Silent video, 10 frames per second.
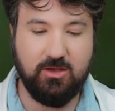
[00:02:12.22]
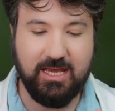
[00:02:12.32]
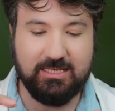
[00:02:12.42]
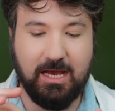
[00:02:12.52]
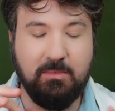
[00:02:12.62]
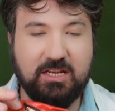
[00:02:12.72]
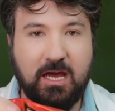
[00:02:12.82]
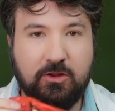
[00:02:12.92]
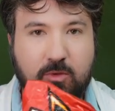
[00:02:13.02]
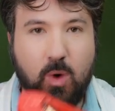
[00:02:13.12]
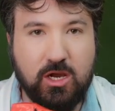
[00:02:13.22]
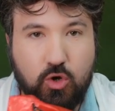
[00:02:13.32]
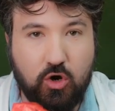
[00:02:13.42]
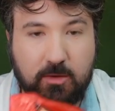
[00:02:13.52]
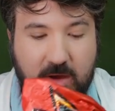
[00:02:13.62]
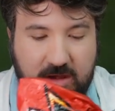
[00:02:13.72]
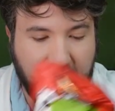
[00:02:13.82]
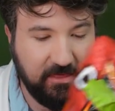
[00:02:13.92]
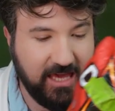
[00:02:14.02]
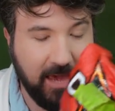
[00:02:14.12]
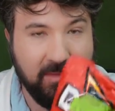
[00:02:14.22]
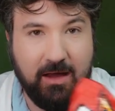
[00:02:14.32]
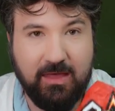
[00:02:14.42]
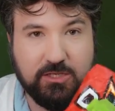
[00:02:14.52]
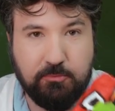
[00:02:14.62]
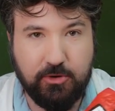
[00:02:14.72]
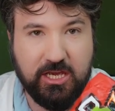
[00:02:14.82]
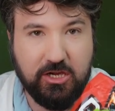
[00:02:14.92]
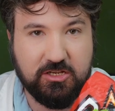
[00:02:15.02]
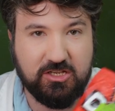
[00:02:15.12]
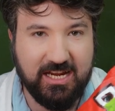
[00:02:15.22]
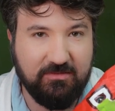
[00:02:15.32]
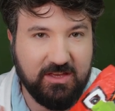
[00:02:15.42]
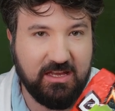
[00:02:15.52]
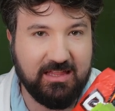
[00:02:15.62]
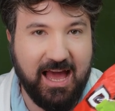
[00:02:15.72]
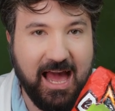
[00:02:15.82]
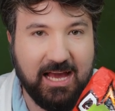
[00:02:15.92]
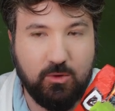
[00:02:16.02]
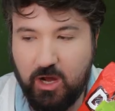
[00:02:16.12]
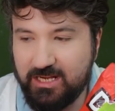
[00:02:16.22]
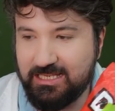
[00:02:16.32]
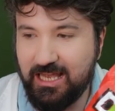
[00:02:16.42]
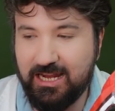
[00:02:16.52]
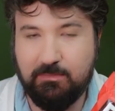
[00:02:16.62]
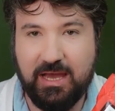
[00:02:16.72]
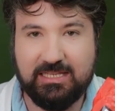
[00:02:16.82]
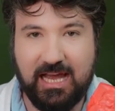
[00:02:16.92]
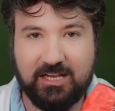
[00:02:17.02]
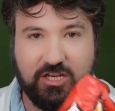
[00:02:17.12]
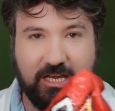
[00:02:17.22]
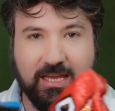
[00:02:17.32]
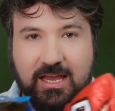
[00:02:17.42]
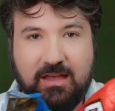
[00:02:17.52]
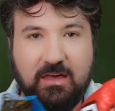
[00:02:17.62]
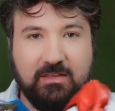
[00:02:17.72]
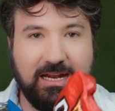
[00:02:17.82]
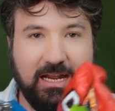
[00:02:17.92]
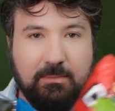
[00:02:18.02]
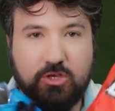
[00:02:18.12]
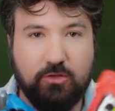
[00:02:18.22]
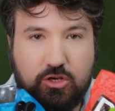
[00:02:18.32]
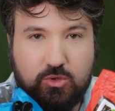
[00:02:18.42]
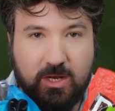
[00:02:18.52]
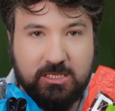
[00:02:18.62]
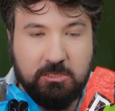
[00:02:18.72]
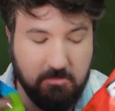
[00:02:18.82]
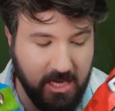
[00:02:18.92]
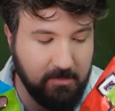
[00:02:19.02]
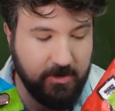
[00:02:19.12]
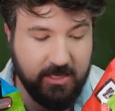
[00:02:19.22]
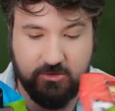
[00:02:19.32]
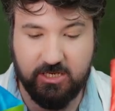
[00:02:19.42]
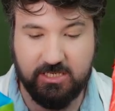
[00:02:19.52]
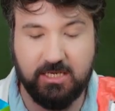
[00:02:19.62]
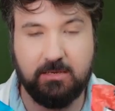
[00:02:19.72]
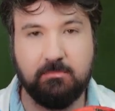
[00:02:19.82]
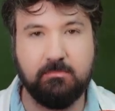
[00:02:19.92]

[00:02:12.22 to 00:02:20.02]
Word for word: So it is come undone on the one corner, but nothing came out. That was pretty good. So I definitely think the hack works slightly better, actually, than the clips on those ones. Yeah, pretty interesting.